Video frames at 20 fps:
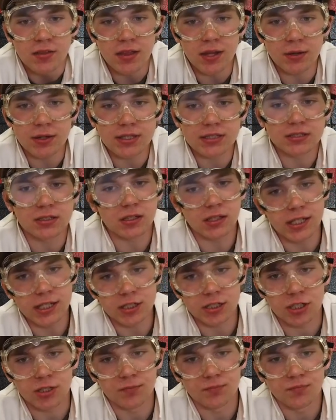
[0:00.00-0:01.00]
There is
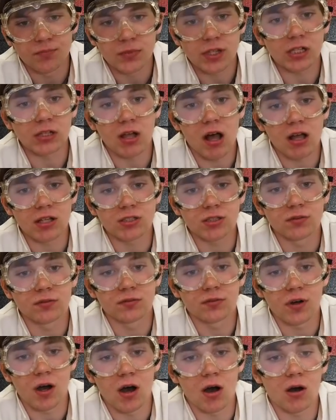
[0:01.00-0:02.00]
deletion, the loss
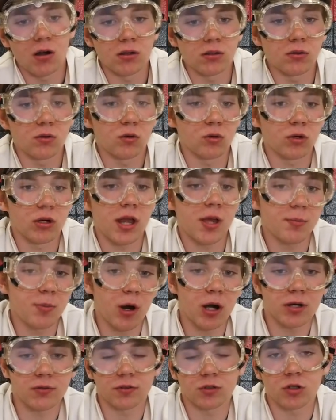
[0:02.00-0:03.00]
of all or a
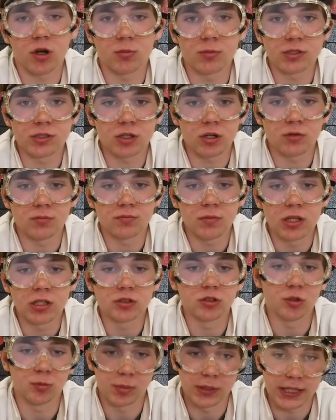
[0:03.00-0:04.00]
part of a chromosome,
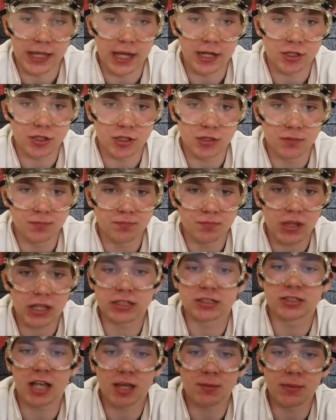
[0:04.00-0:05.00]
duplication,
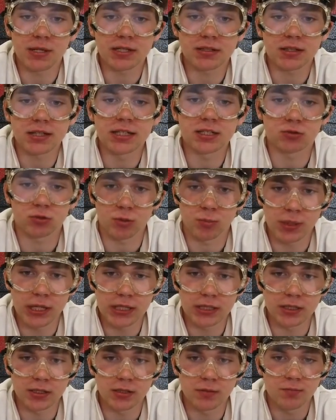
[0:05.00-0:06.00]
a segment is
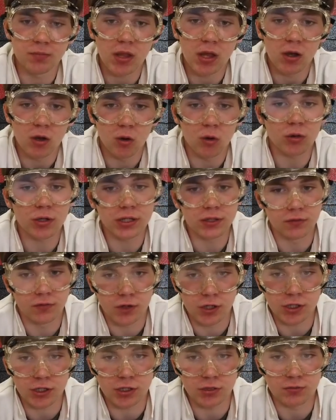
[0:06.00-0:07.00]
repeated, or
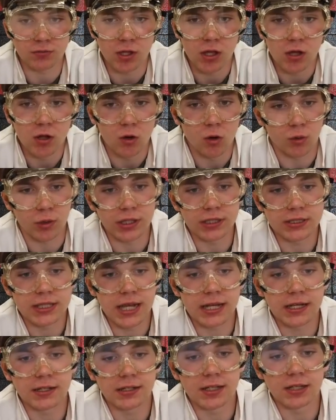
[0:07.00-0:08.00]
inversion,
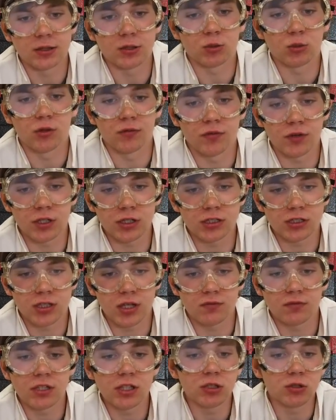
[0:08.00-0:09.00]
orientated in the reverse
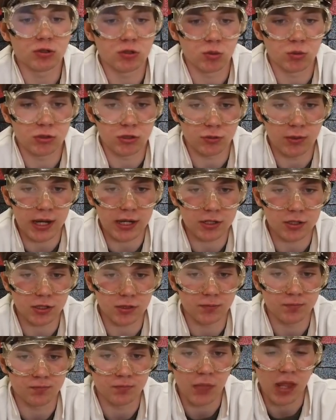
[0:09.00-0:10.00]
of the usual
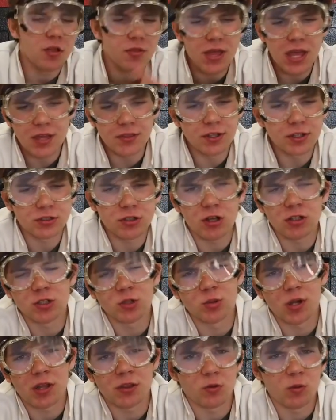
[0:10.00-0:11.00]
direction. Then there's
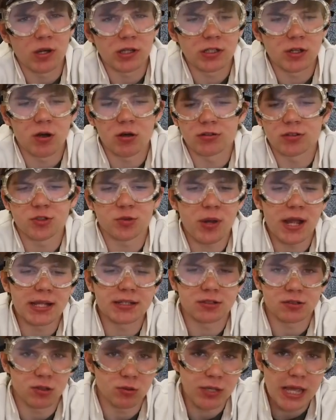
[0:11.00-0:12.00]
also another one called
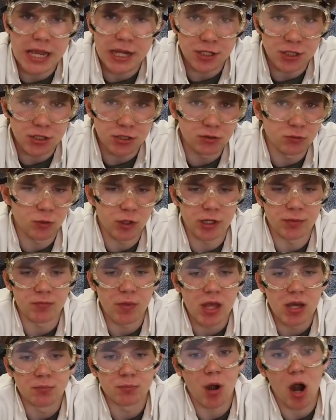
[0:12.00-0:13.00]
translocation, where
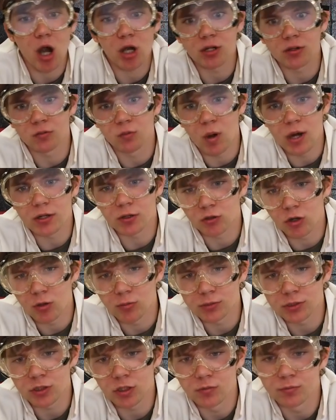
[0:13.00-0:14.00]
part of one
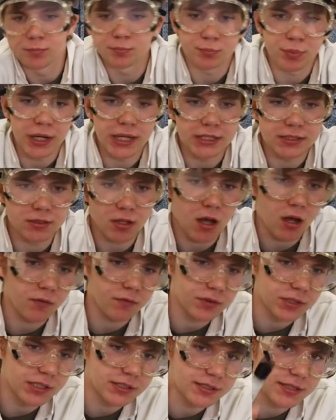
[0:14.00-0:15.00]
chromosome breaks
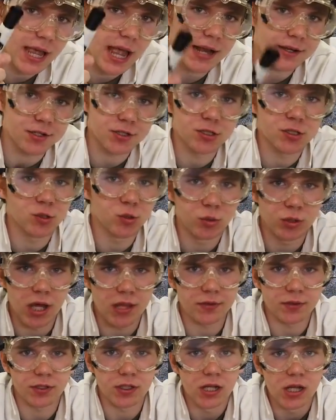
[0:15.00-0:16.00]
off and attaches to
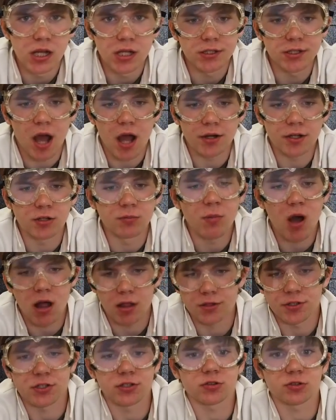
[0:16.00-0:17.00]
another non
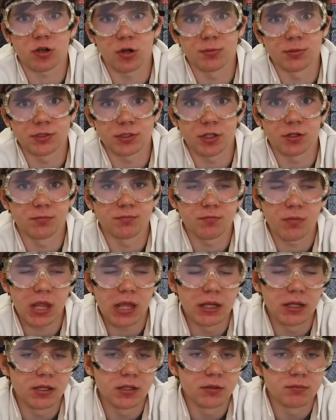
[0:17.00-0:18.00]
homologous
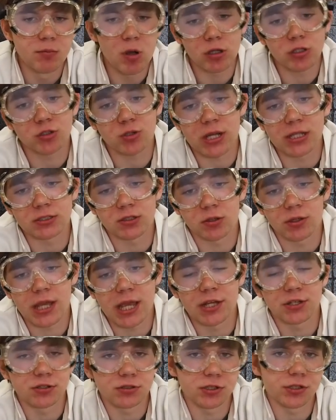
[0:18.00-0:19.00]
chromosome. Most
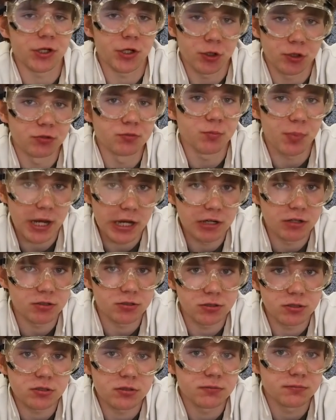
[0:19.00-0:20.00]
translocations occur in
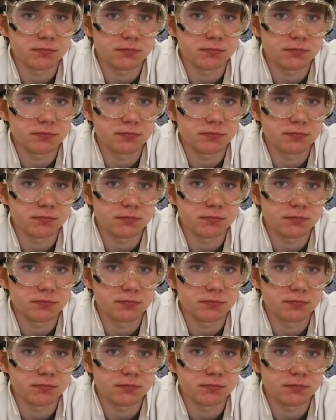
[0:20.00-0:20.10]
pairs.